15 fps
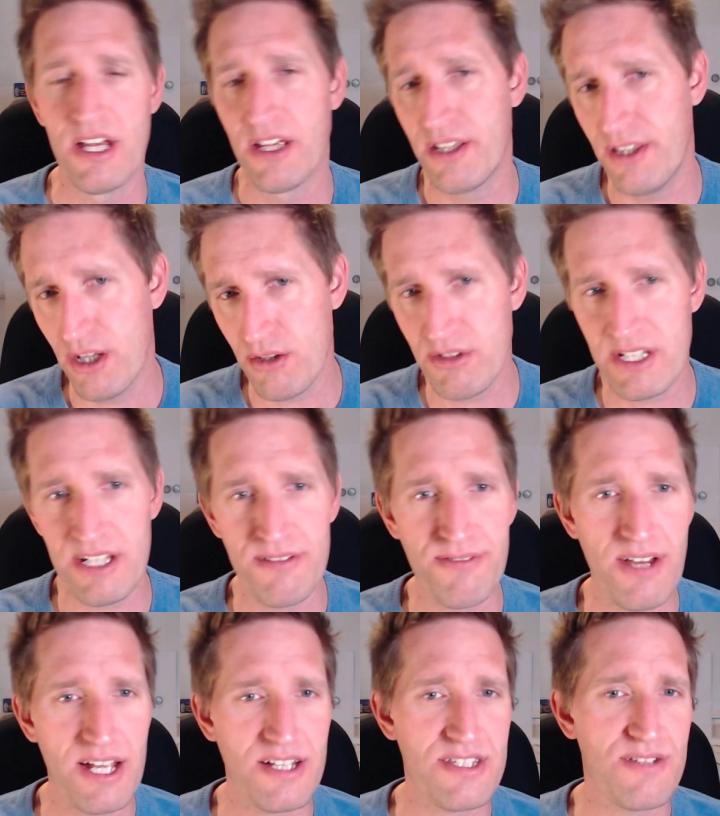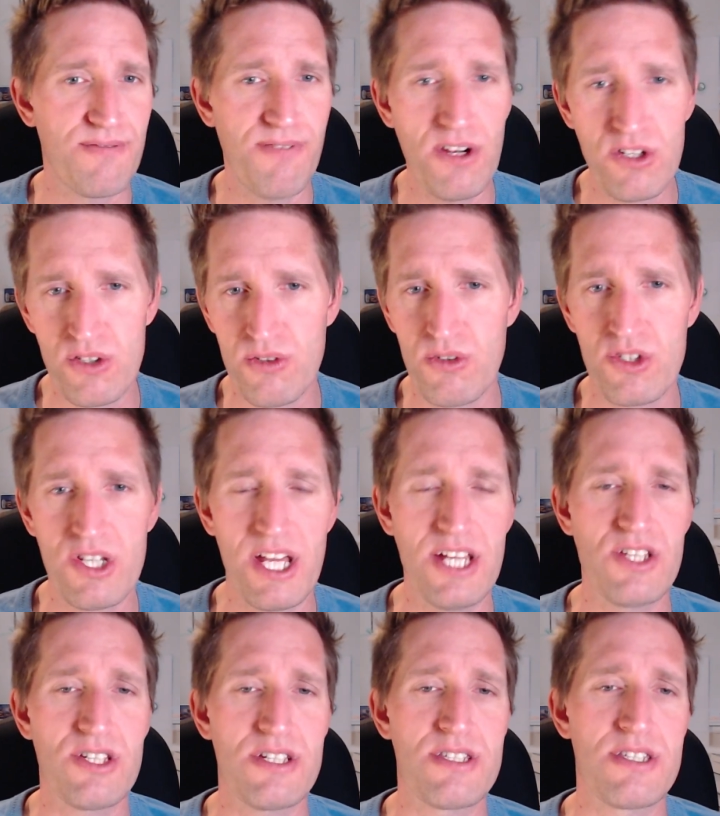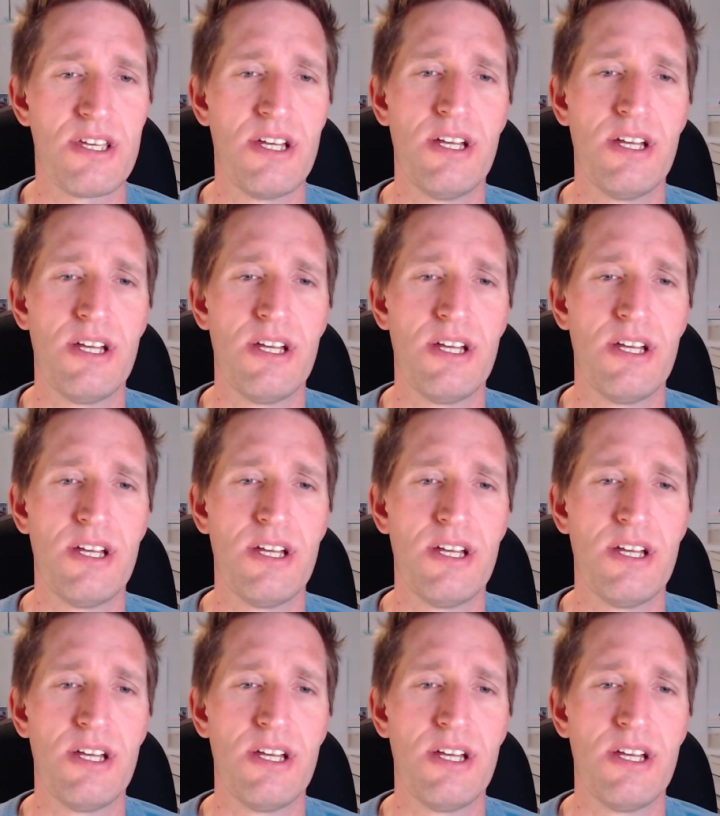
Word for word: known defects, functional changes